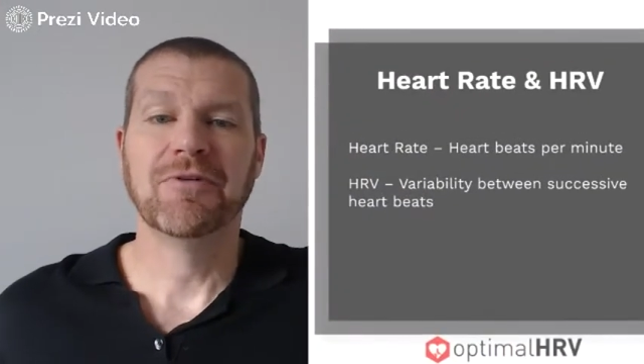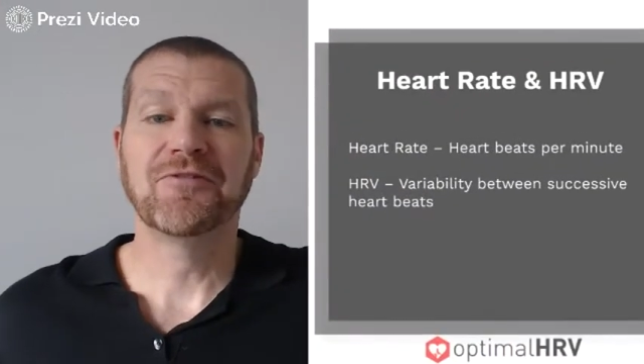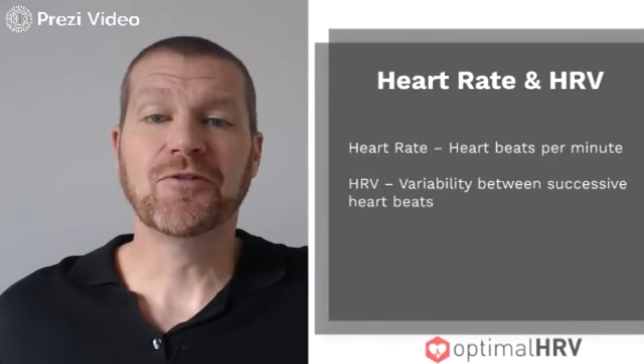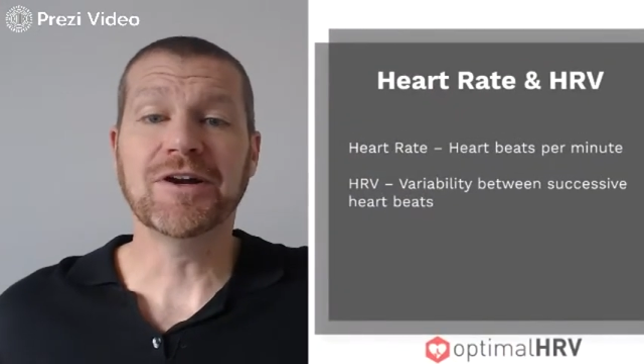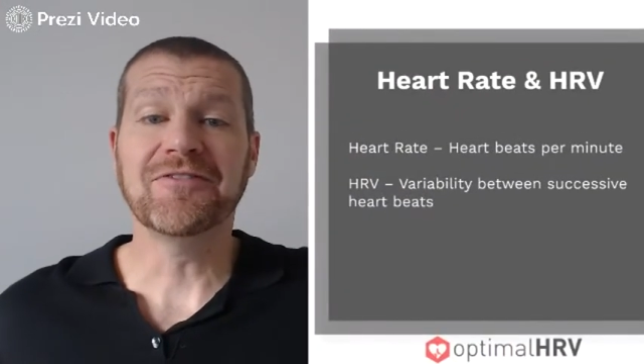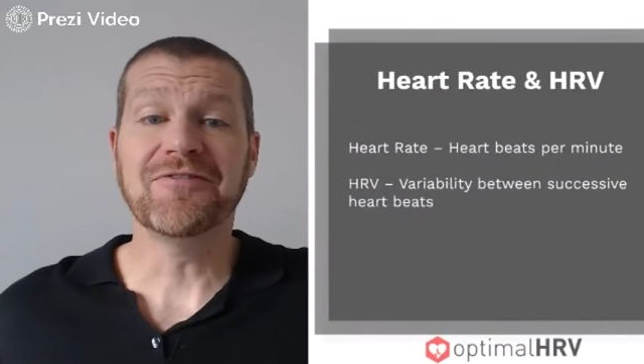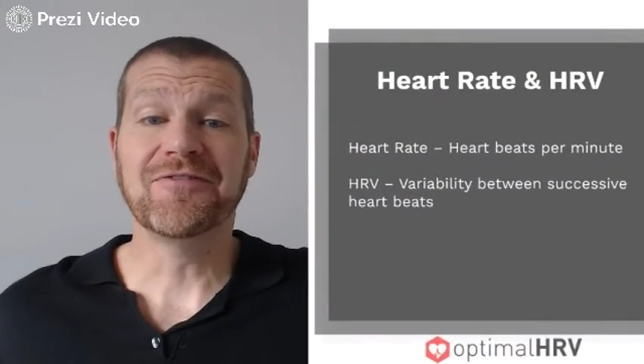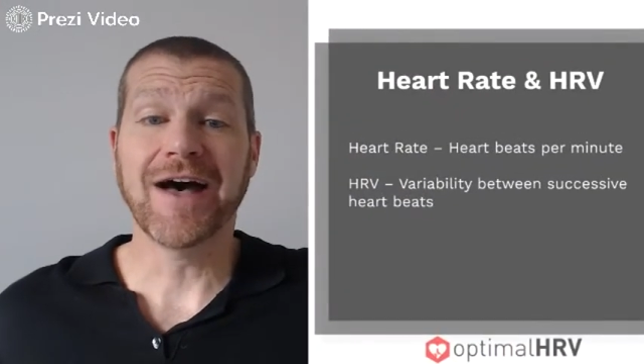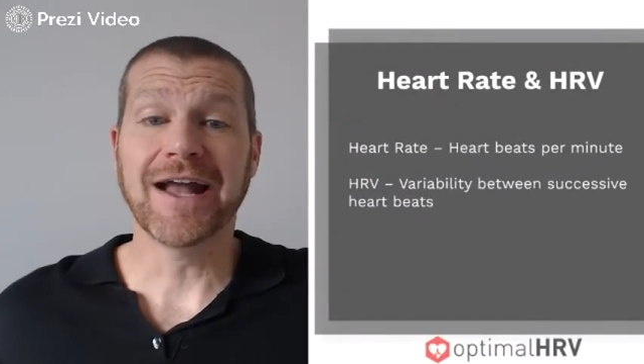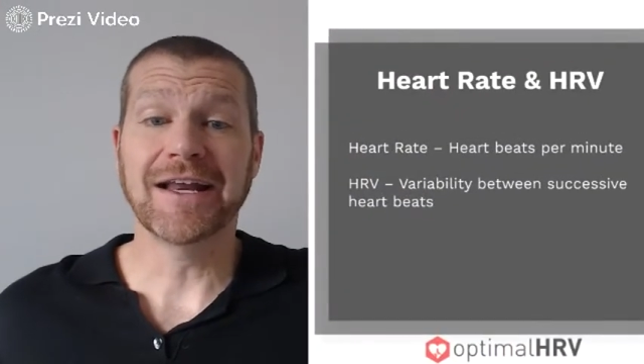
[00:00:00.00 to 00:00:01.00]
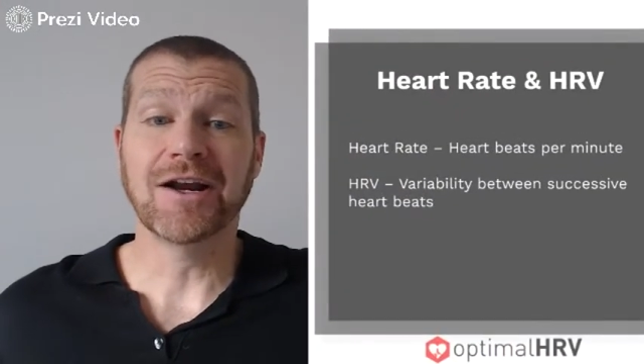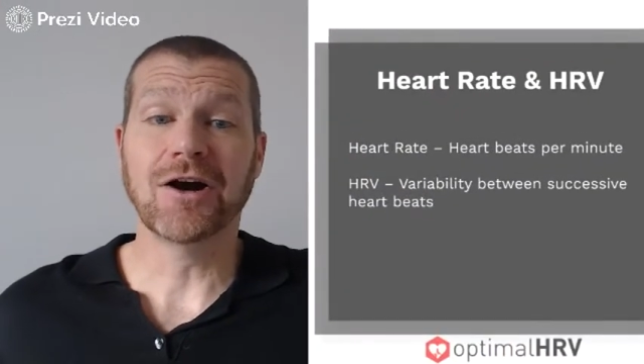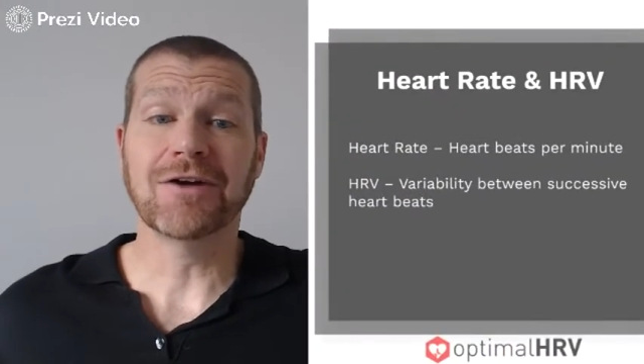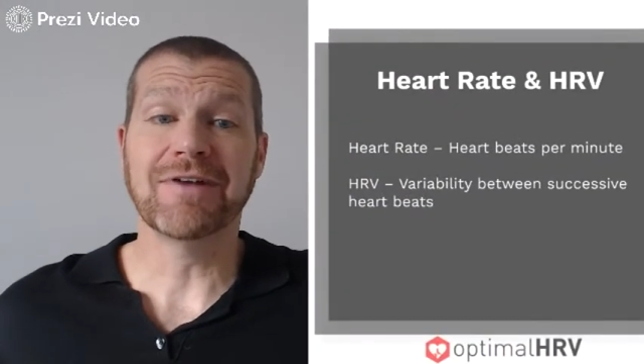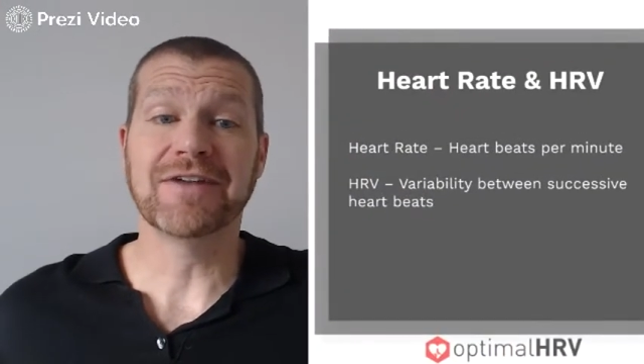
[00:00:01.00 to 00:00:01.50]
Before defining
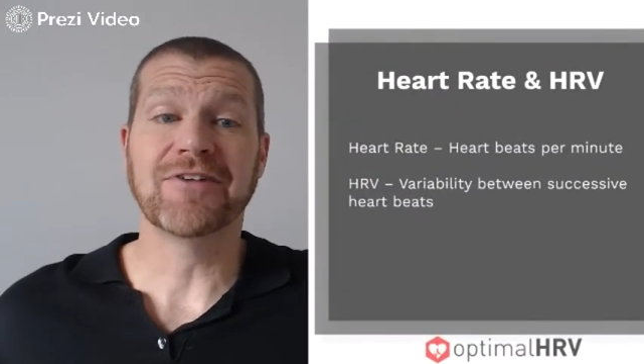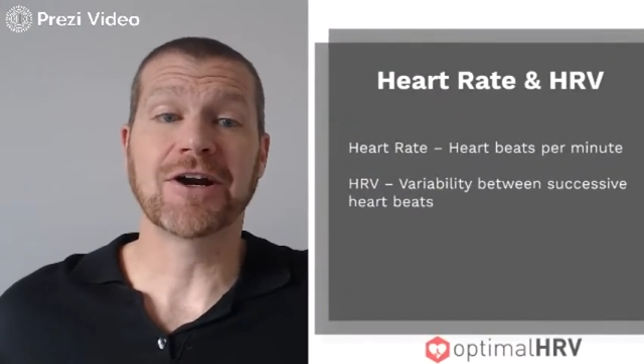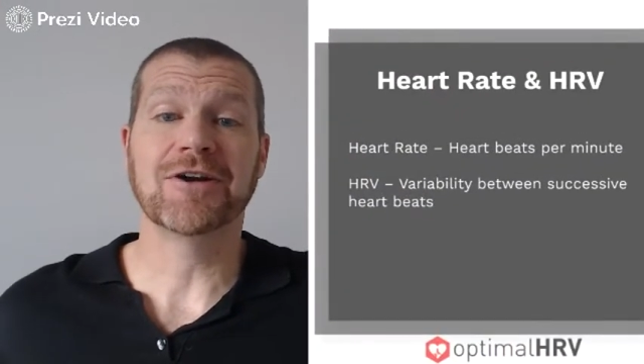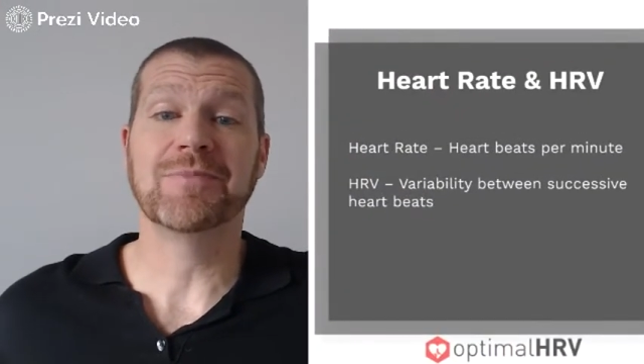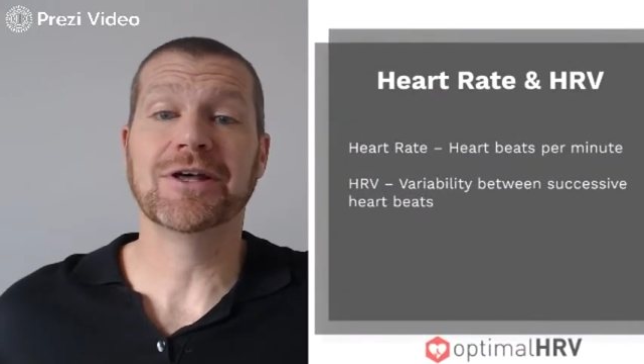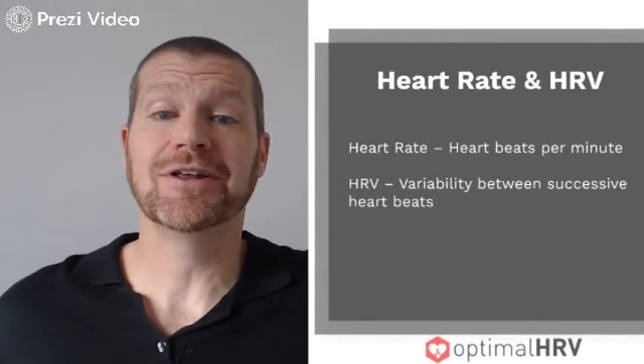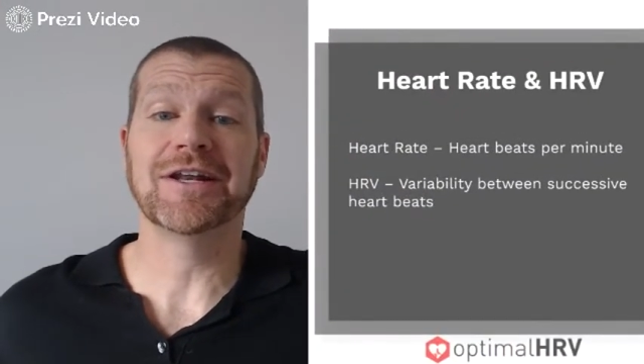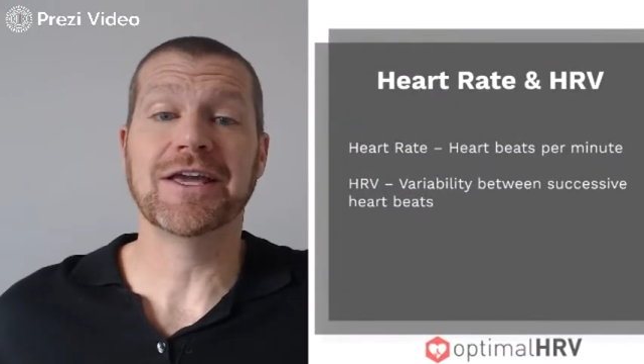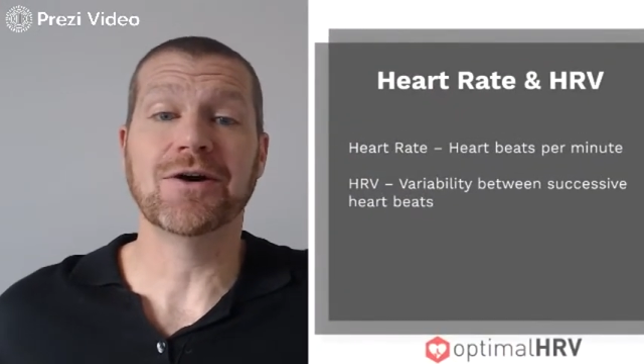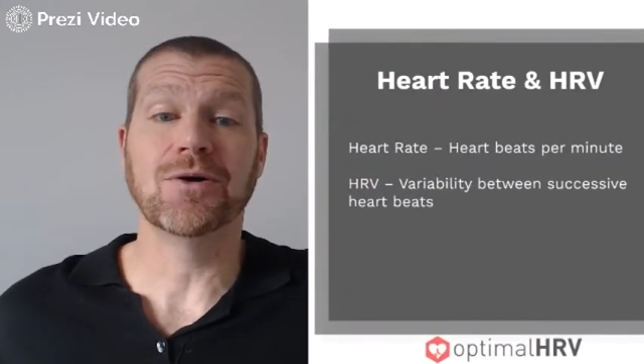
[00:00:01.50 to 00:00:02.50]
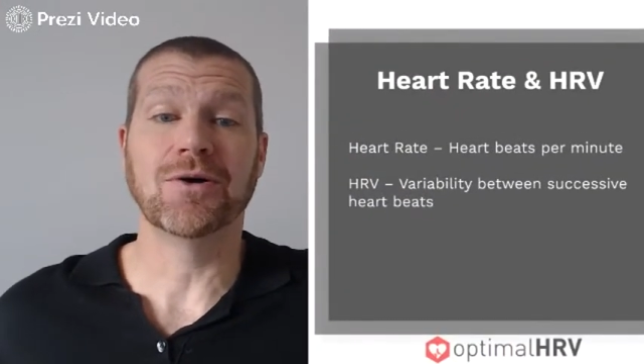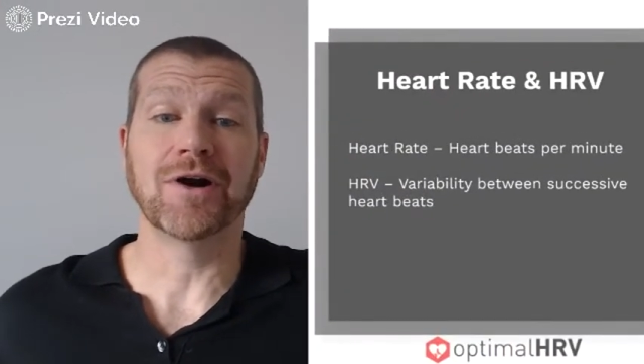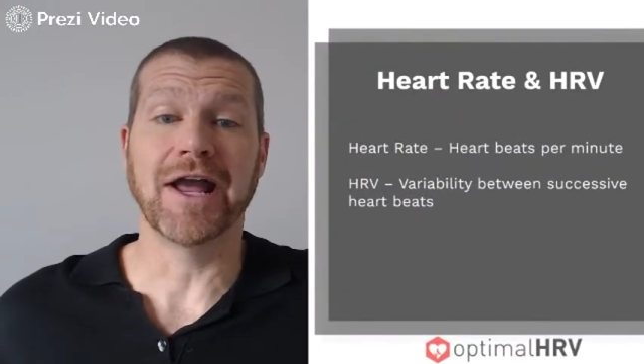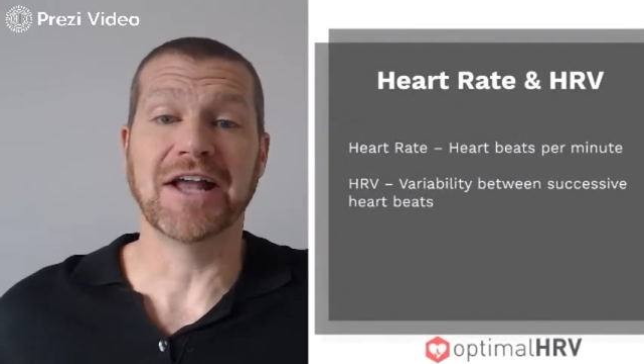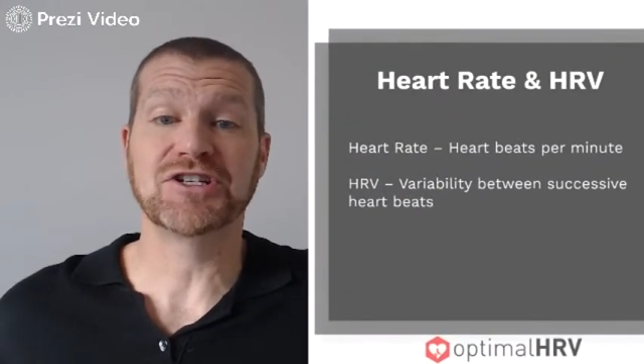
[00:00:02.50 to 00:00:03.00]
heart rate variability
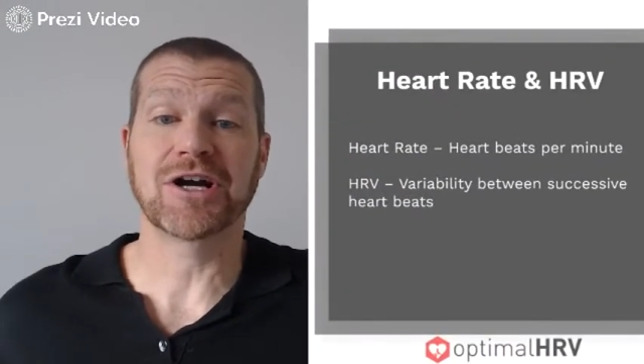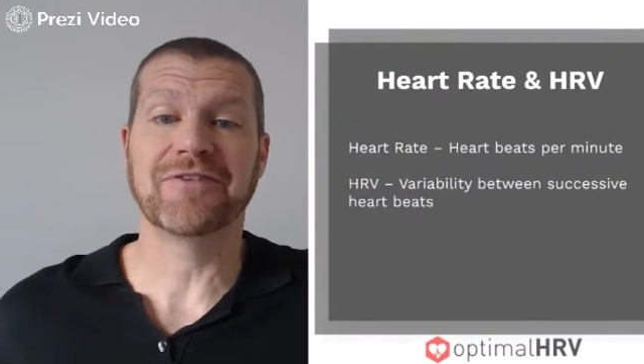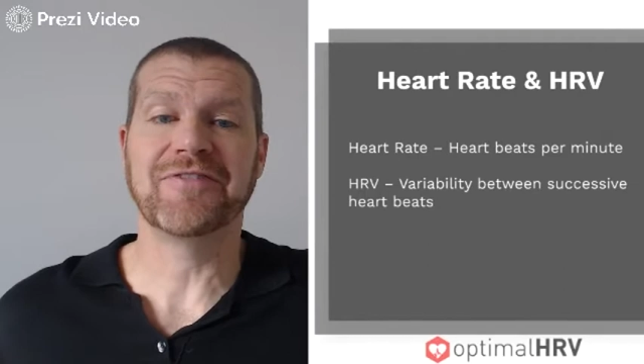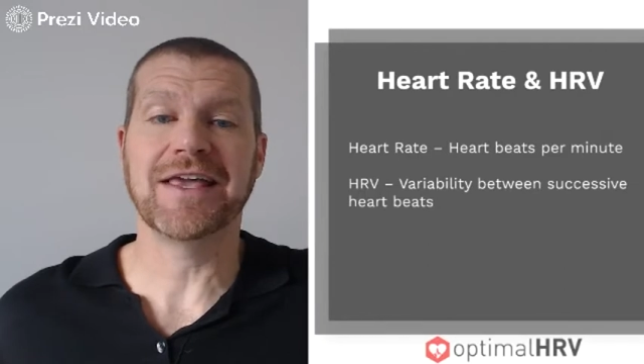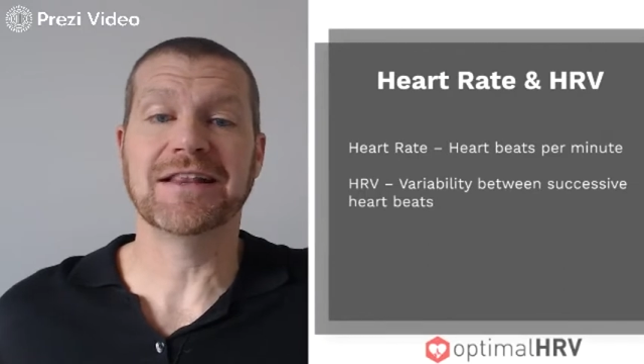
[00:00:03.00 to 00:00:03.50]
or HRV,